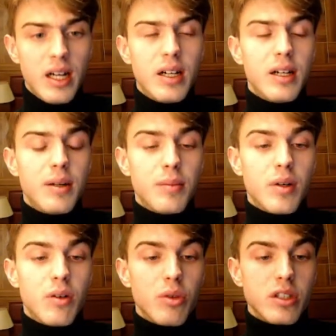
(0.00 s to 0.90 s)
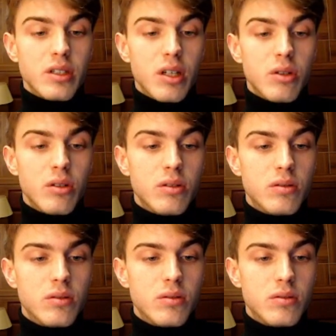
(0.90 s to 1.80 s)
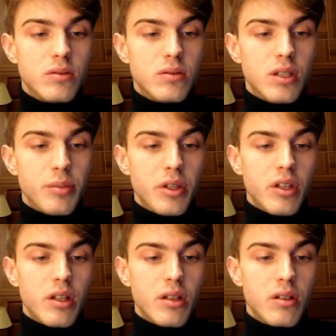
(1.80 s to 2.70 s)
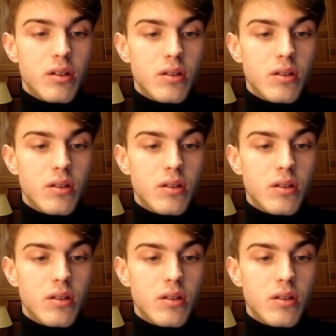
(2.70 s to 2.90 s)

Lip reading: what is now? Let me think.